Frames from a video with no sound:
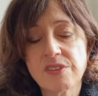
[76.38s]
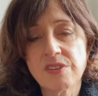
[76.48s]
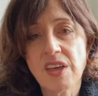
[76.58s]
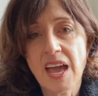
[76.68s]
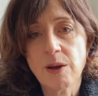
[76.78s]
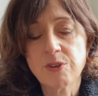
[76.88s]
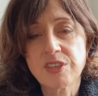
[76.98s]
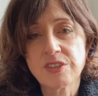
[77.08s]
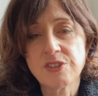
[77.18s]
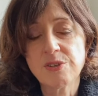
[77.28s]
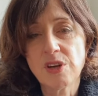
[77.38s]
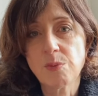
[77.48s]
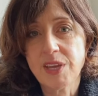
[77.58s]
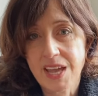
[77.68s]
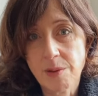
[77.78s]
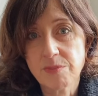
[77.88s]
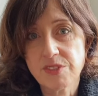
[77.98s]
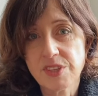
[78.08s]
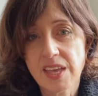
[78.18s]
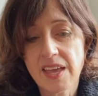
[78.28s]
the house. As you know, we camped
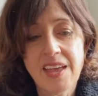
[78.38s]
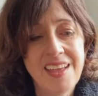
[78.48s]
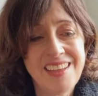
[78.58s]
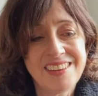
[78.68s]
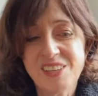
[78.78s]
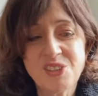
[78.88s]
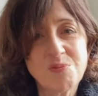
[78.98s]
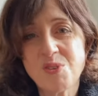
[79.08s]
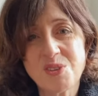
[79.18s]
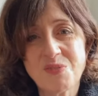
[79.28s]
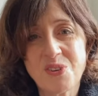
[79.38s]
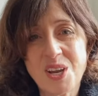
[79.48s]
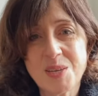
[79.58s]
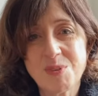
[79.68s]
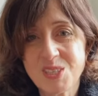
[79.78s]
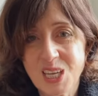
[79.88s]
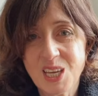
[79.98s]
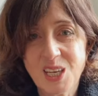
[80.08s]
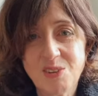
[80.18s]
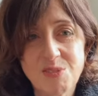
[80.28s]
there. Now, this wasn't for any
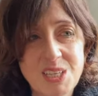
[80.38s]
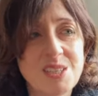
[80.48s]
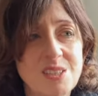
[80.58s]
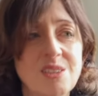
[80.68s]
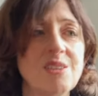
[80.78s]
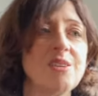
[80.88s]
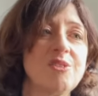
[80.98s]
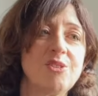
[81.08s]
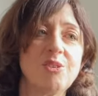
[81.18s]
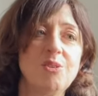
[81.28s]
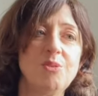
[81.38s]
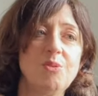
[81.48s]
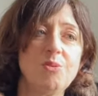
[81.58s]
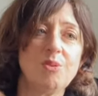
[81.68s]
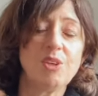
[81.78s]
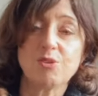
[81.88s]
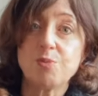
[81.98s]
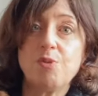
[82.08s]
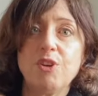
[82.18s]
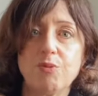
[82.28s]
particular reason, to, you know,
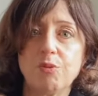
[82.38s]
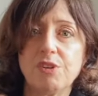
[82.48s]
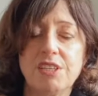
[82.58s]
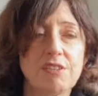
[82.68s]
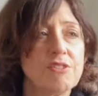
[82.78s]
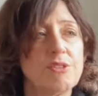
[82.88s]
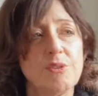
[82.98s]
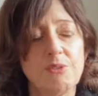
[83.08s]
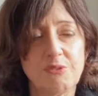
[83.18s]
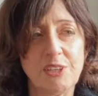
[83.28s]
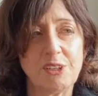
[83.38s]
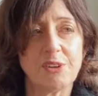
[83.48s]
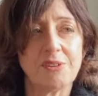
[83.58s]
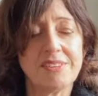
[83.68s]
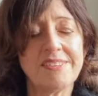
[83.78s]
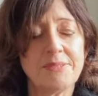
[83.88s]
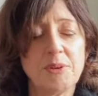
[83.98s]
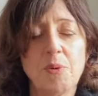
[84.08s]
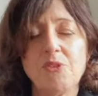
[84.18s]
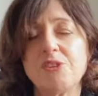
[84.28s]
spiritual reason, to feel that we
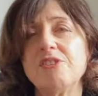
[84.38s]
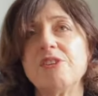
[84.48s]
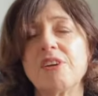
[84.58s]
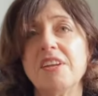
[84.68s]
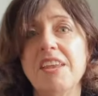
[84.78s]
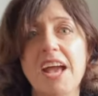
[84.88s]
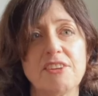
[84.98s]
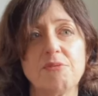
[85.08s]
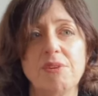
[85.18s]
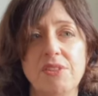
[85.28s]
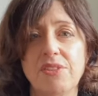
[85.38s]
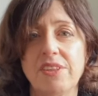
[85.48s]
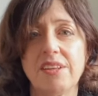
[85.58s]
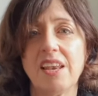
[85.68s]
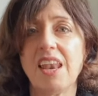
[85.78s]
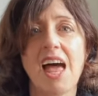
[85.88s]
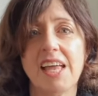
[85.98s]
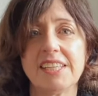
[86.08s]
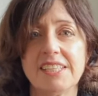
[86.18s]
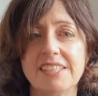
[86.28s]
wanted to connect with the
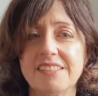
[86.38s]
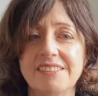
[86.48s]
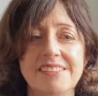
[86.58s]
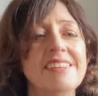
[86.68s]
land and